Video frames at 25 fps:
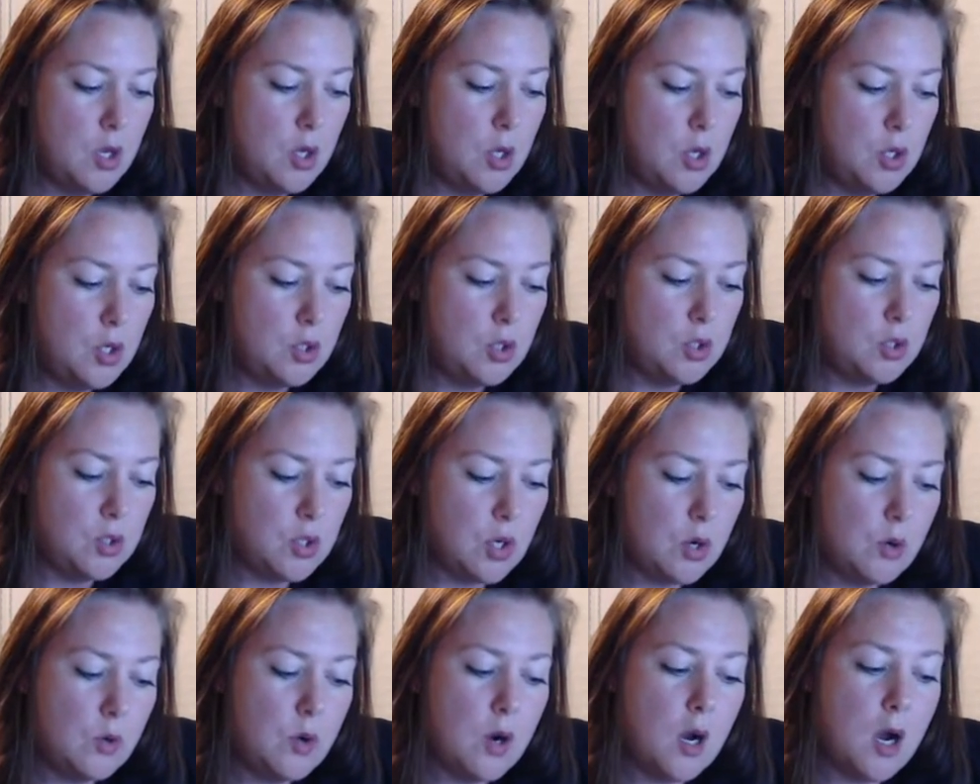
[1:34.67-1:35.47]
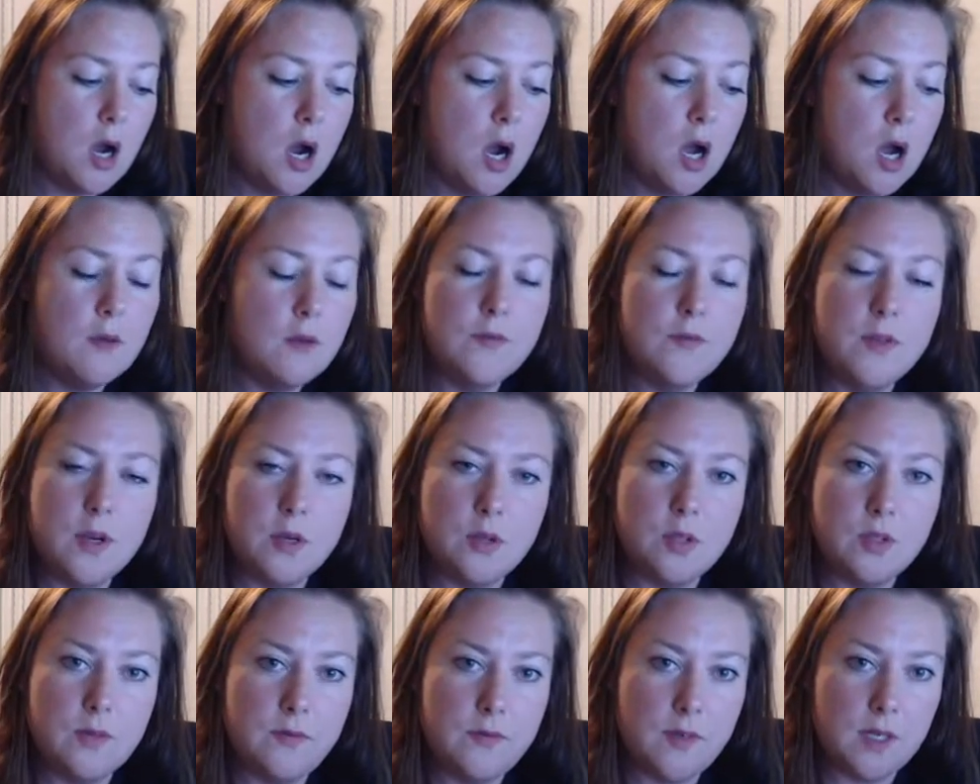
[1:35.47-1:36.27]
So of
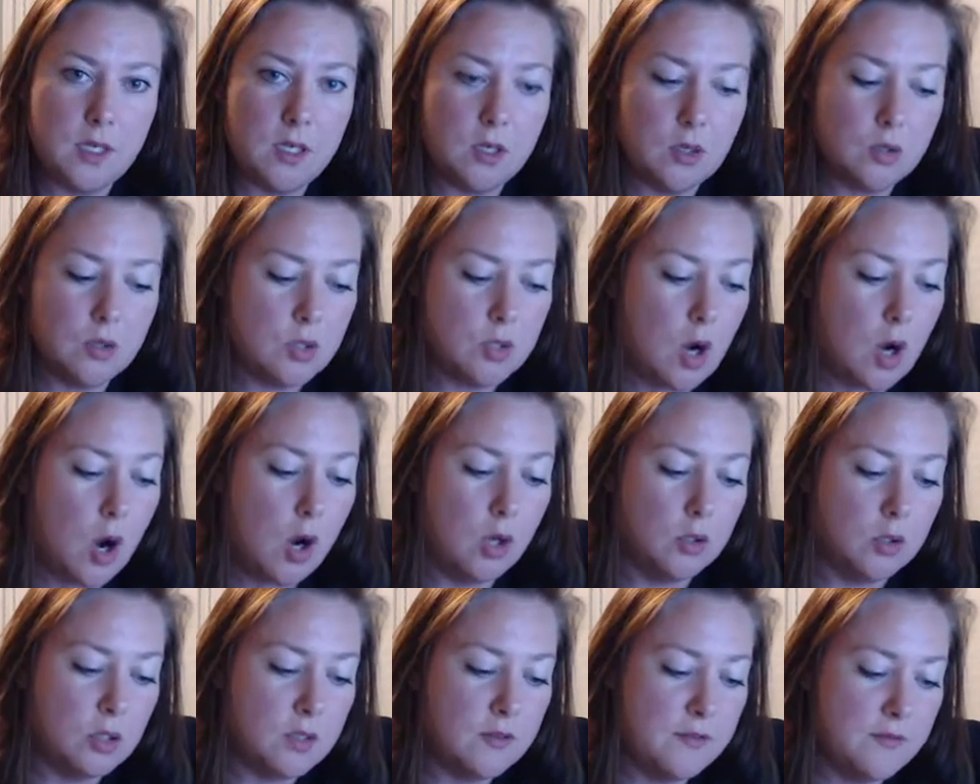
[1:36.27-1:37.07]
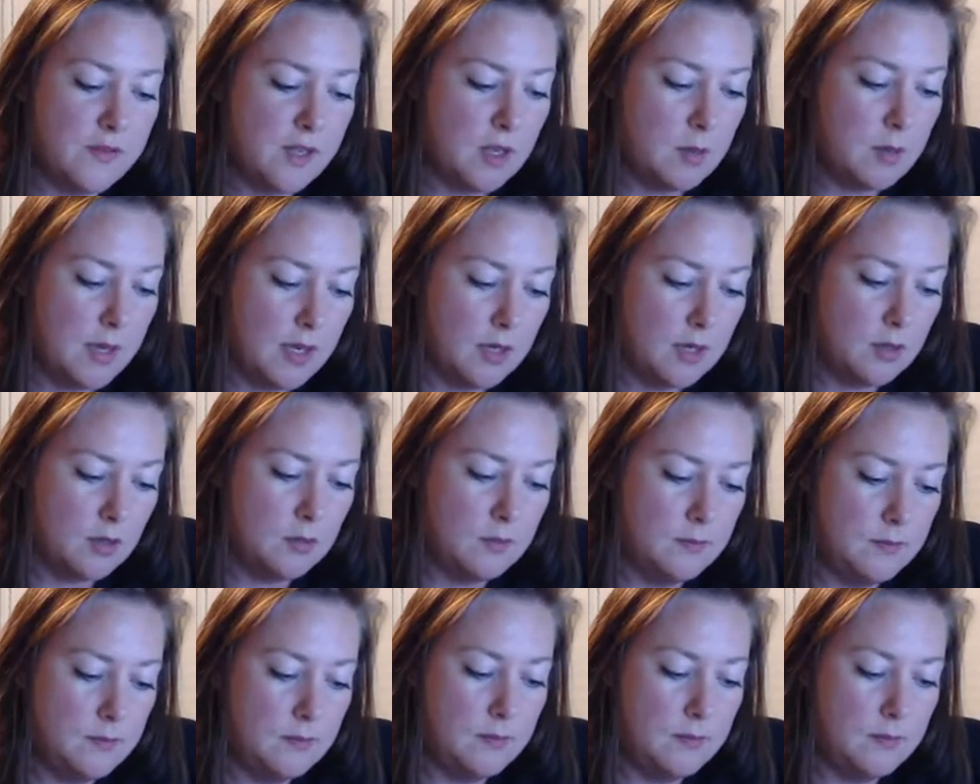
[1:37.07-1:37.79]
those figures, all are female.